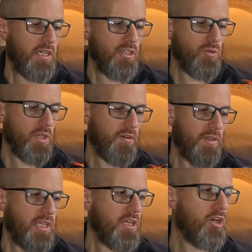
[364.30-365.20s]
you don't have
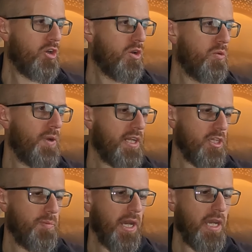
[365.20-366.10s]
any weight at
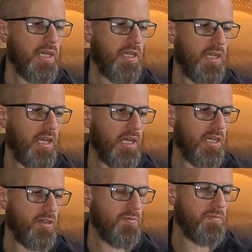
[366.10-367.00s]
the back.
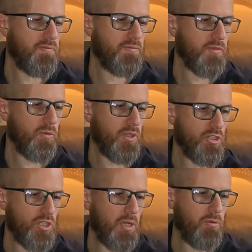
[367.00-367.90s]
With a
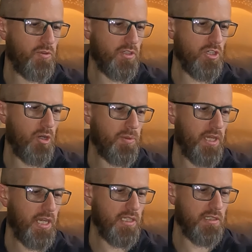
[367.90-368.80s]
strap over the top of the
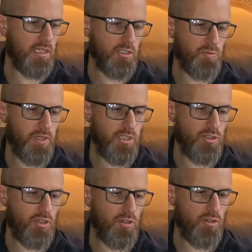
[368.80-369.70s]
head, then it's pretty
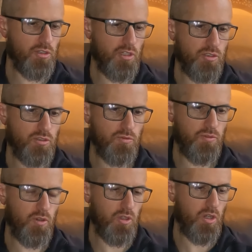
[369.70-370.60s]
secure, that doesn't
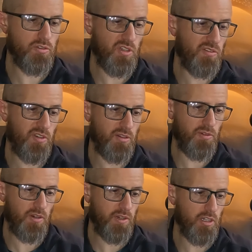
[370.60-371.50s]
fall off, so I find it
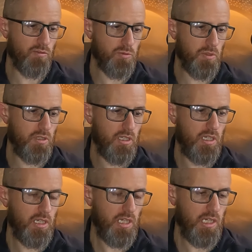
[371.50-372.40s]
very, very comfortable.
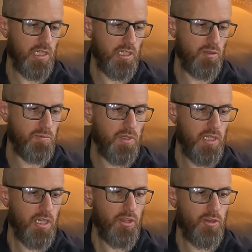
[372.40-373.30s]

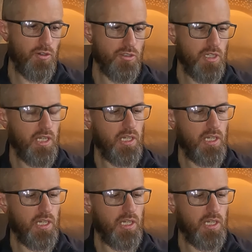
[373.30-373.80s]
There's